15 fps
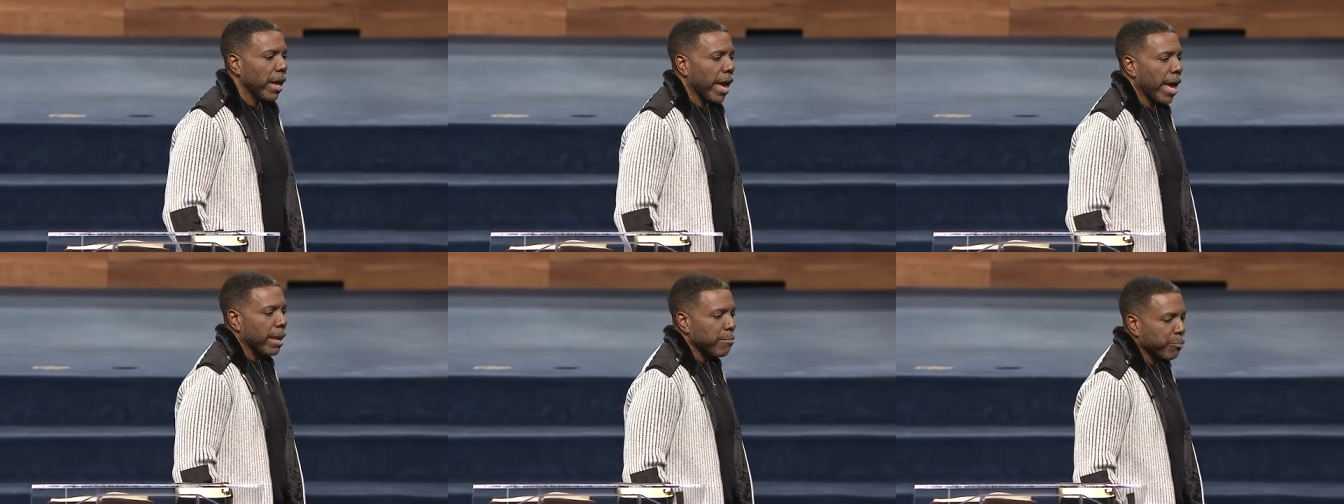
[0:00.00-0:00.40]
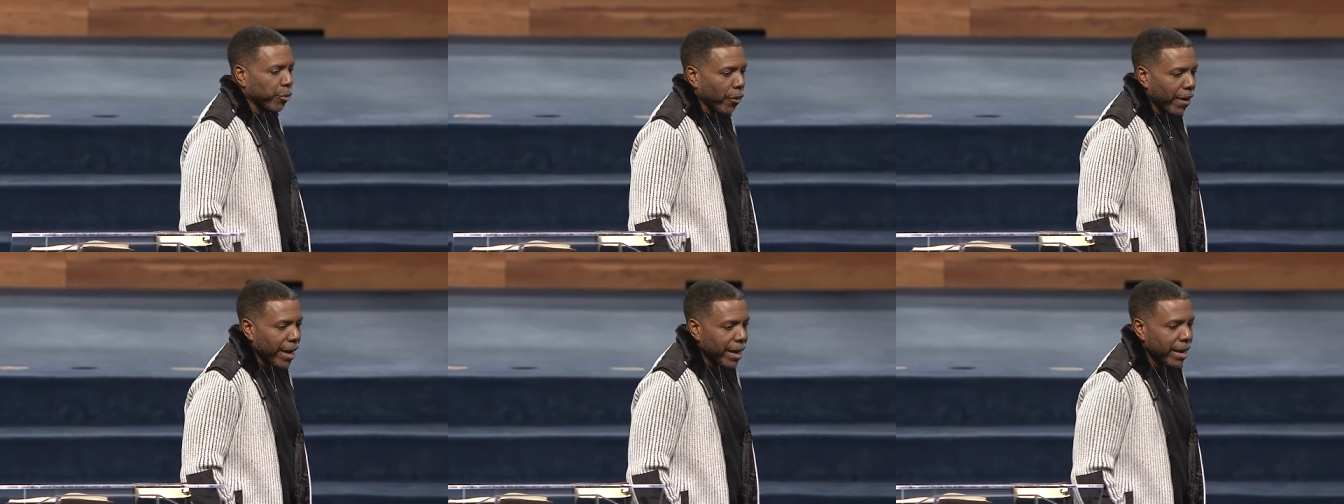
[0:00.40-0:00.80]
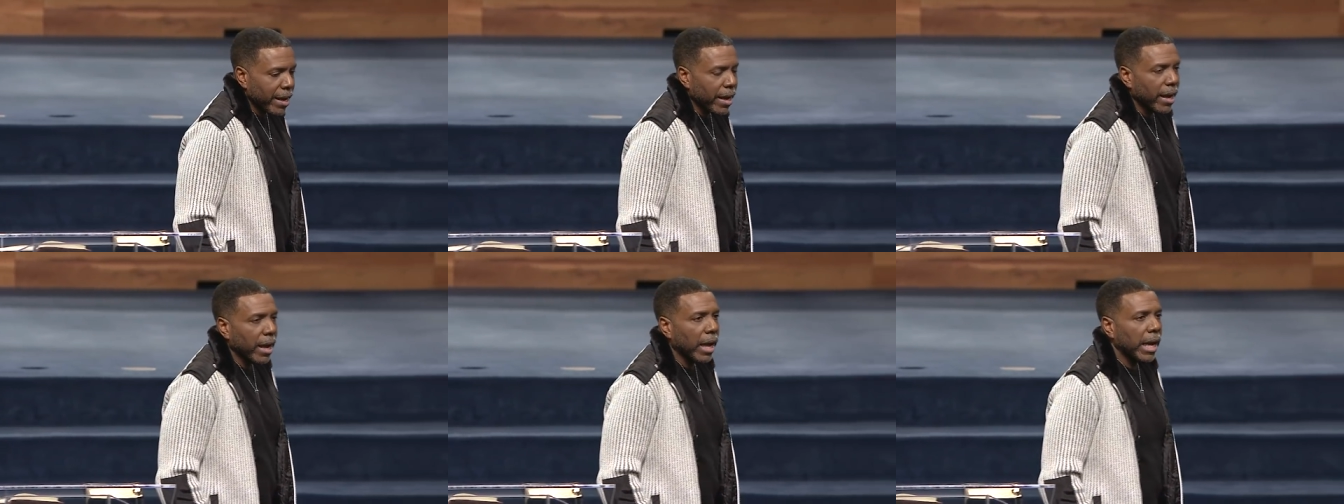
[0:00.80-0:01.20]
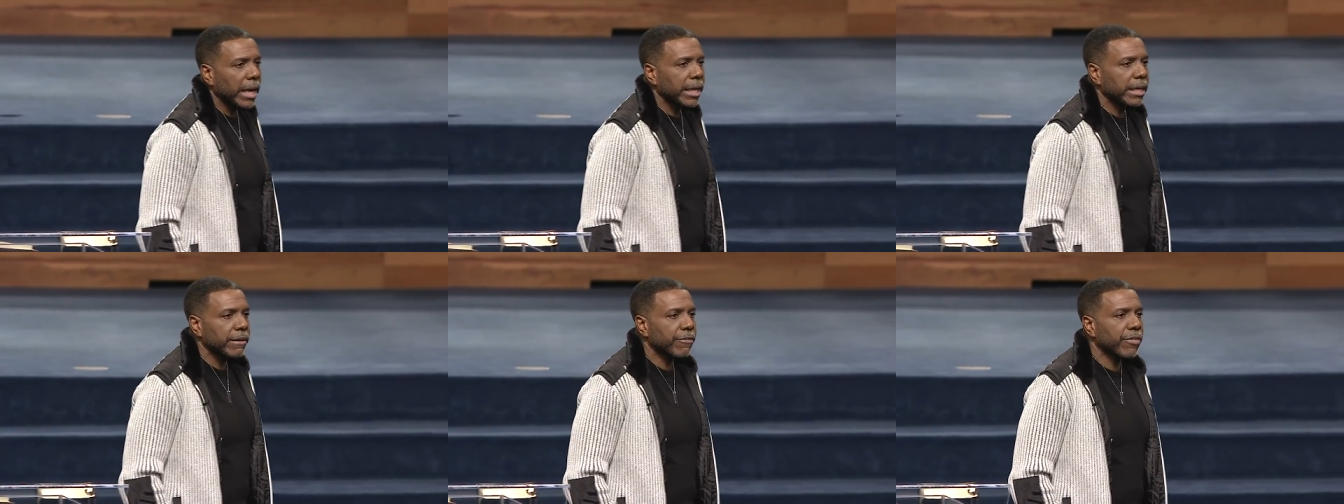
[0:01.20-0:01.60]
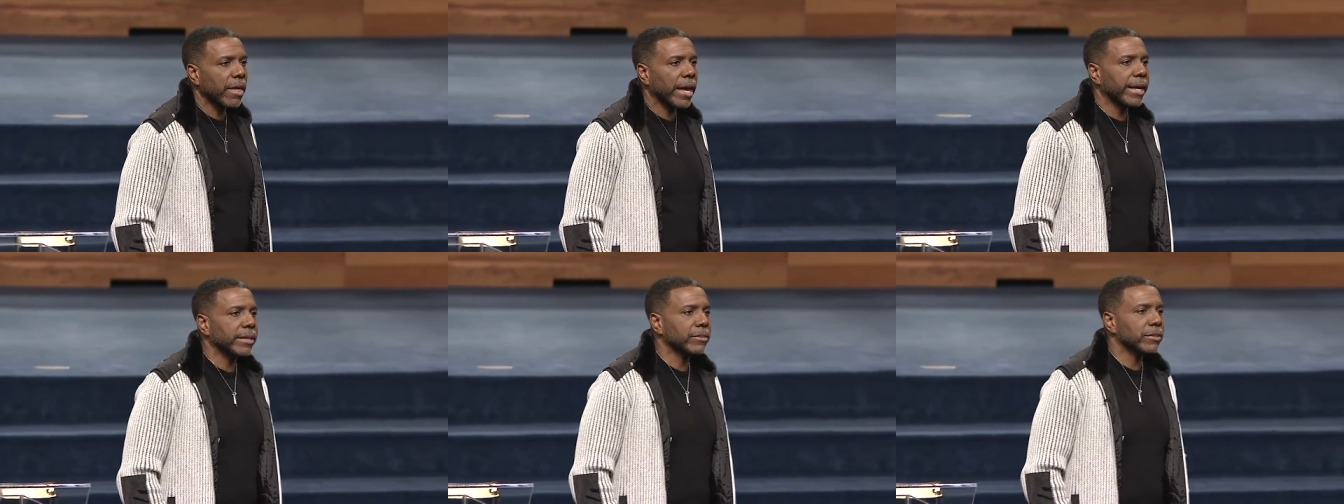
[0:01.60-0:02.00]
and pray and give
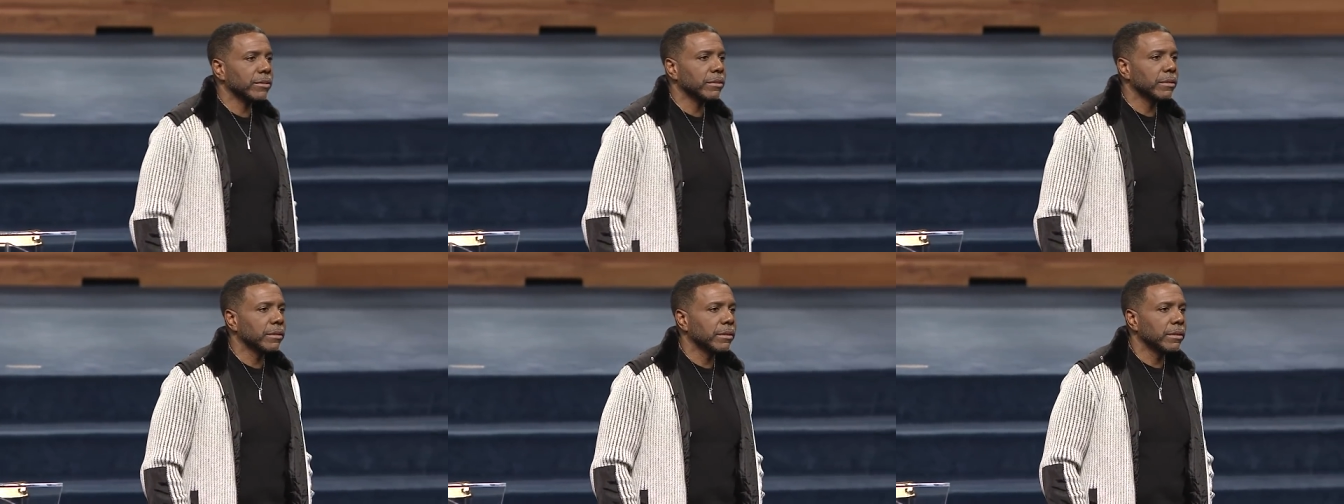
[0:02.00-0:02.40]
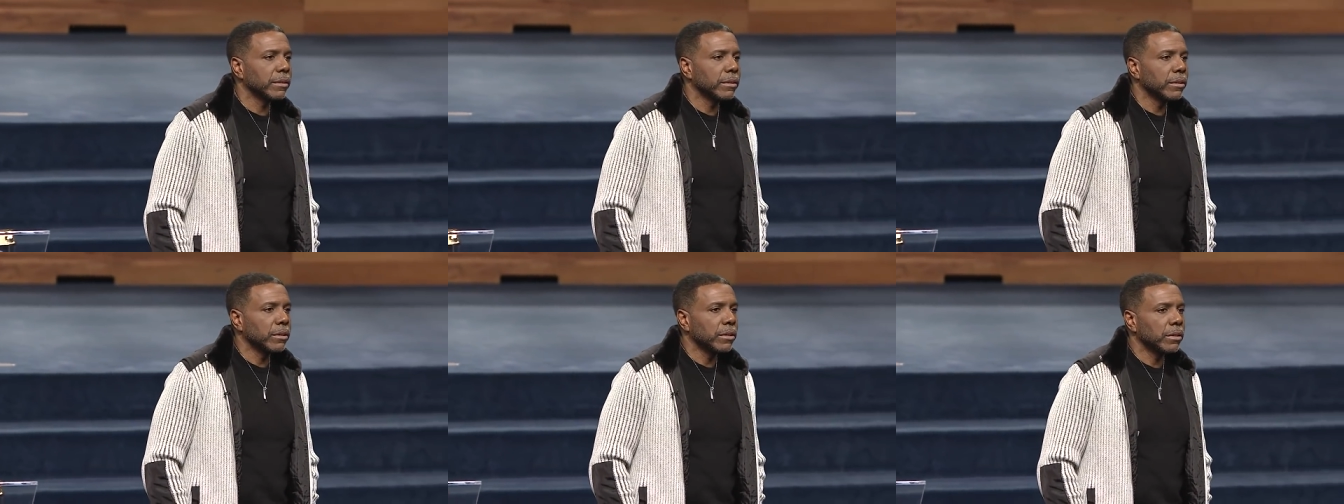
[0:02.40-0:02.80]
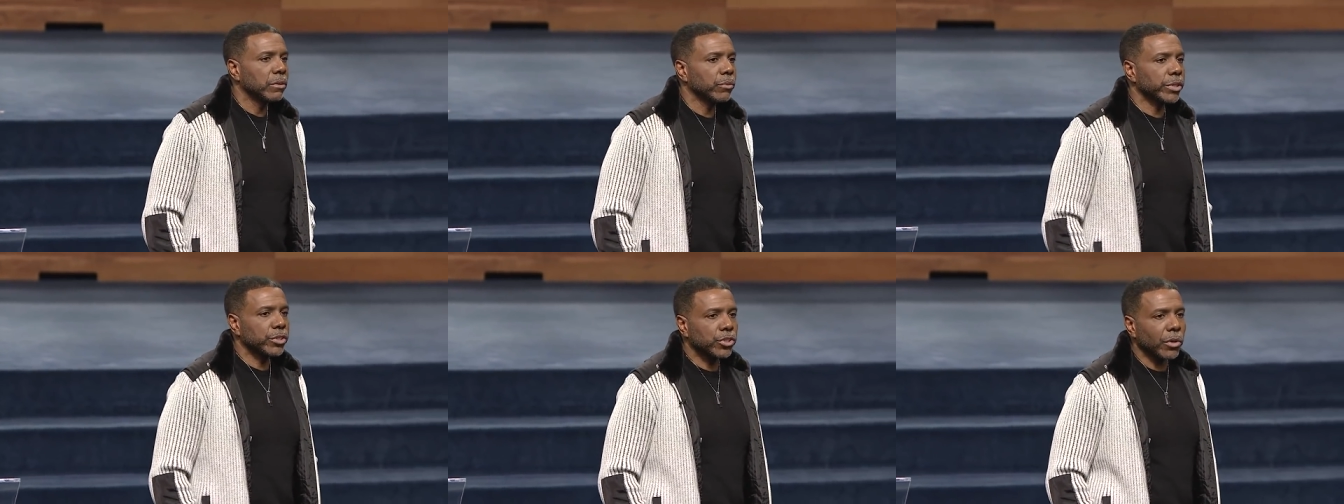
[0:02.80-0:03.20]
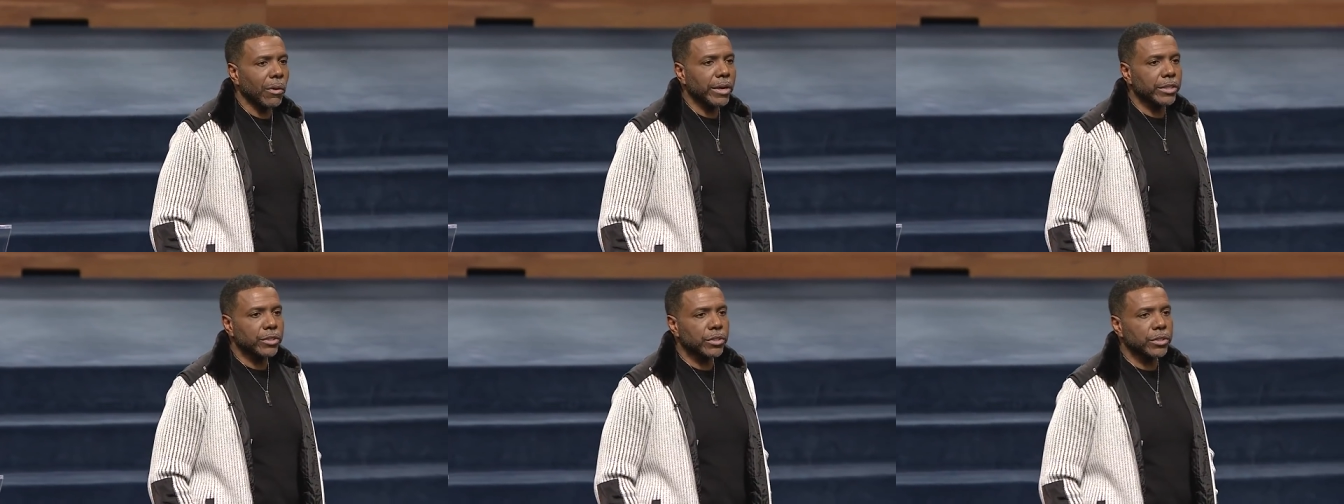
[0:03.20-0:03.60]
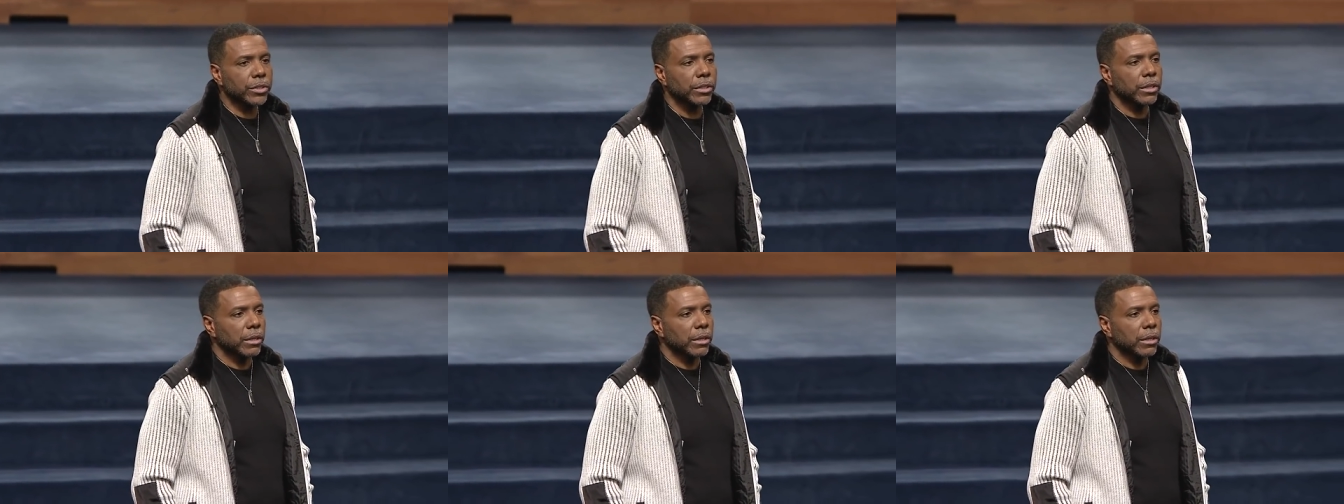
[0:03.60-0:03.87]
thanks. Rejoice,